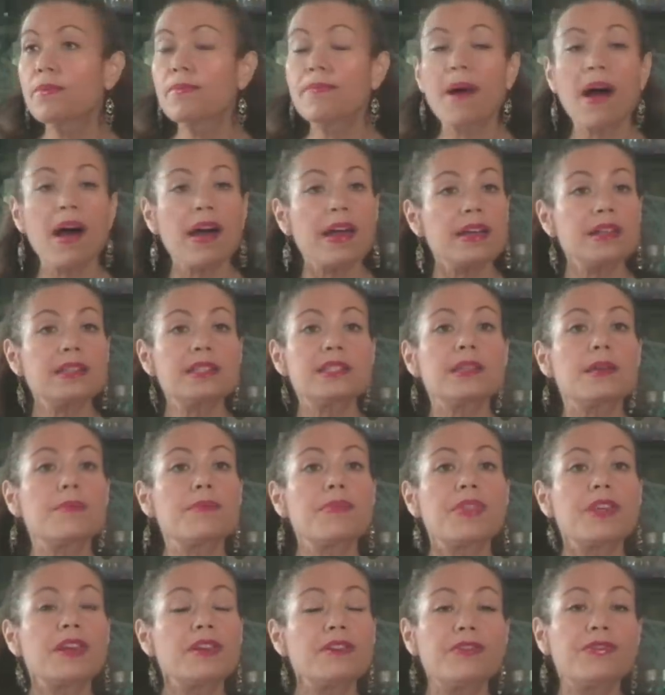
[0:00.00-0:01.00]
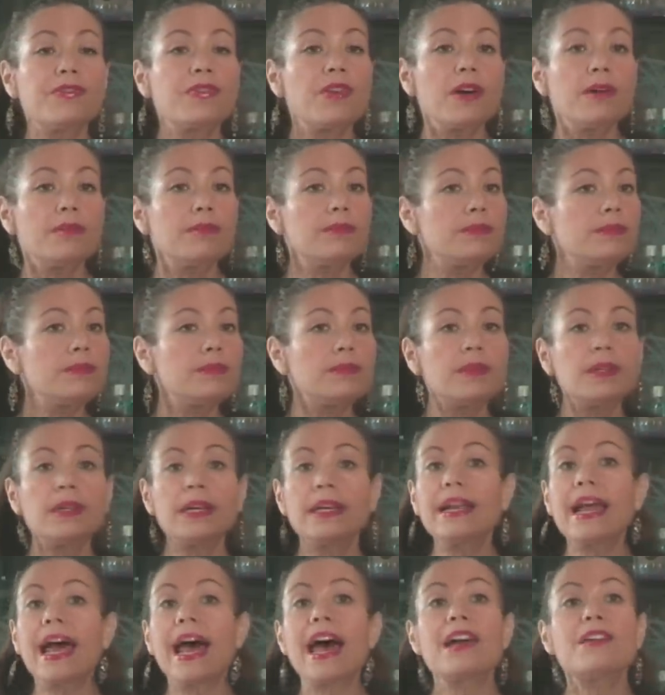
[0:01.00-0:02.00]
or buying something from
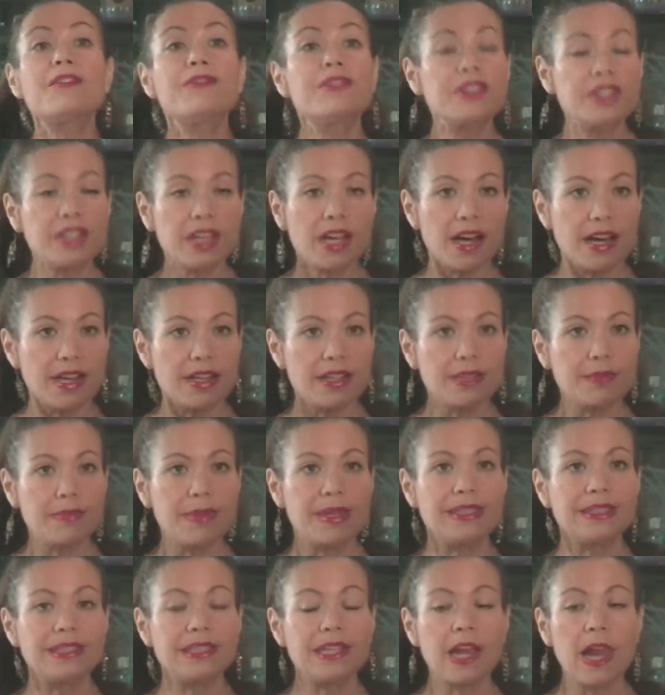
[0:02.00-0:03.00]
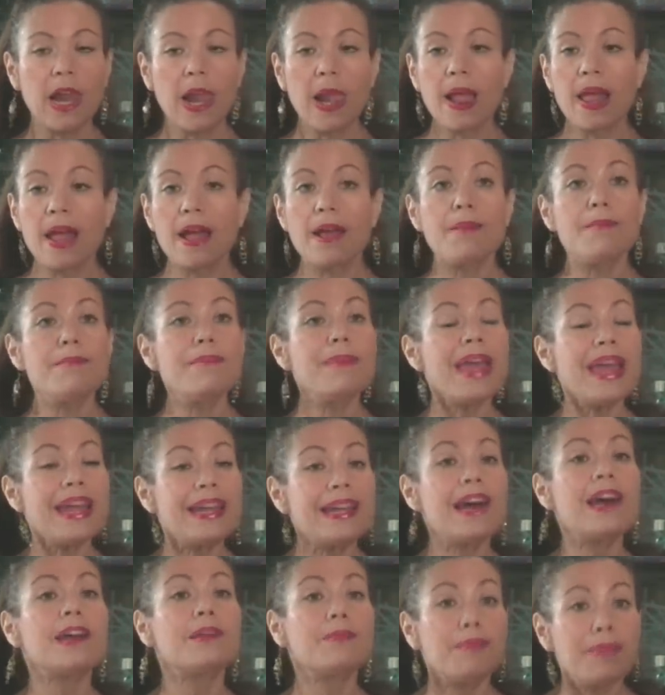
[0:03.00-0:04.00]
an advertisement may
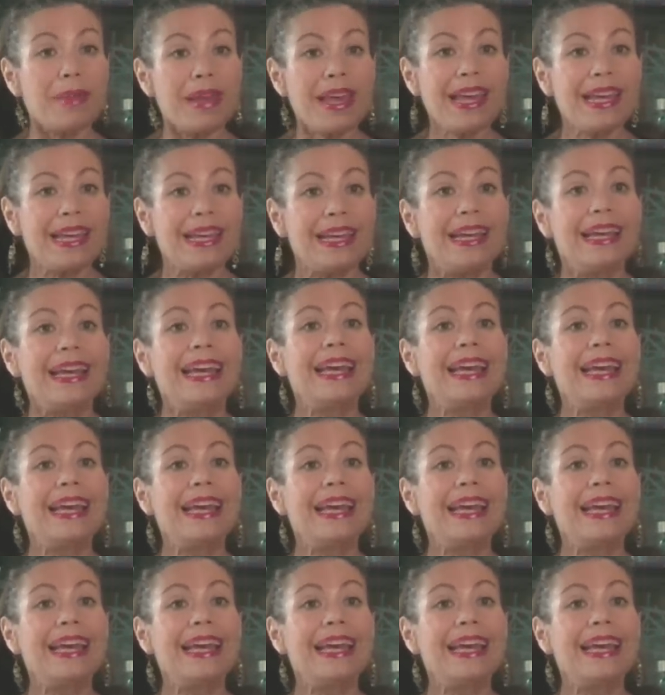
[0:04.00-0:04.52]
be the